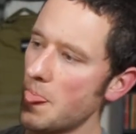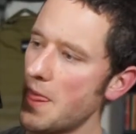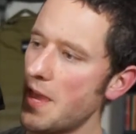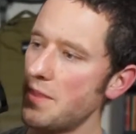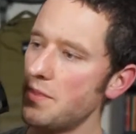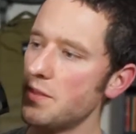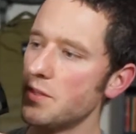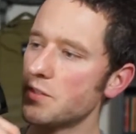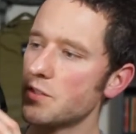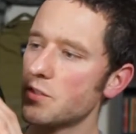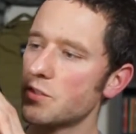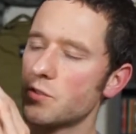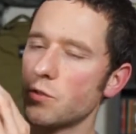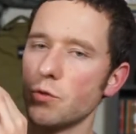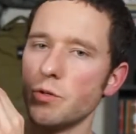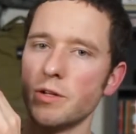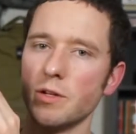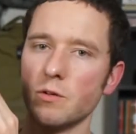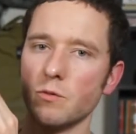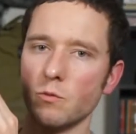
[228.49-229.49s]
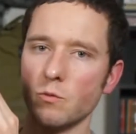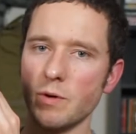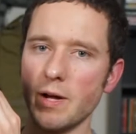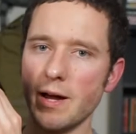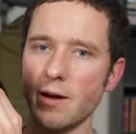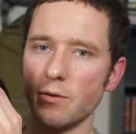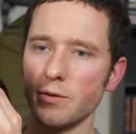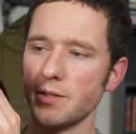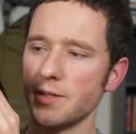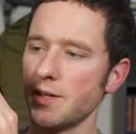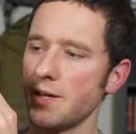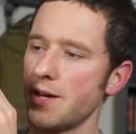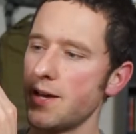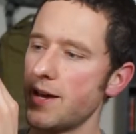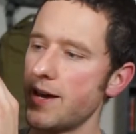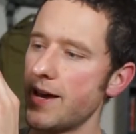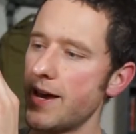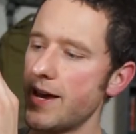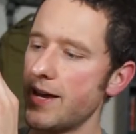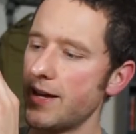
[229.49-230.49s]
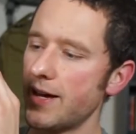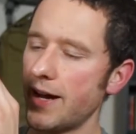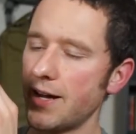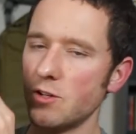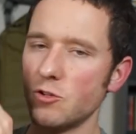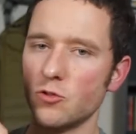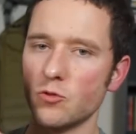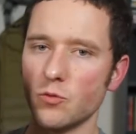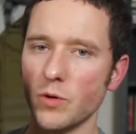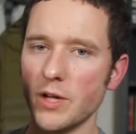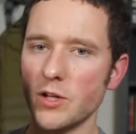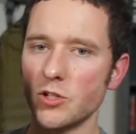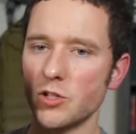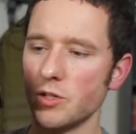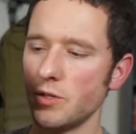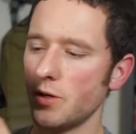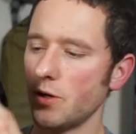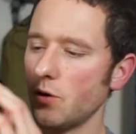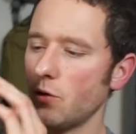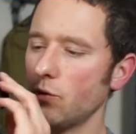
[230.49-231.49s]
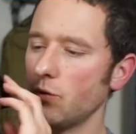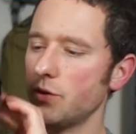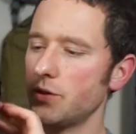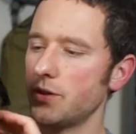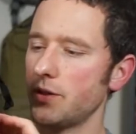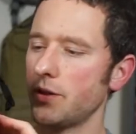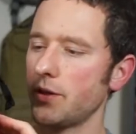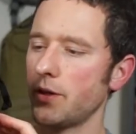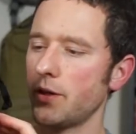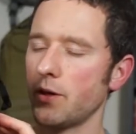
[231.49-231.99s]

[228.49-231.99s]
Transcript: And this is so you can route a hydration hose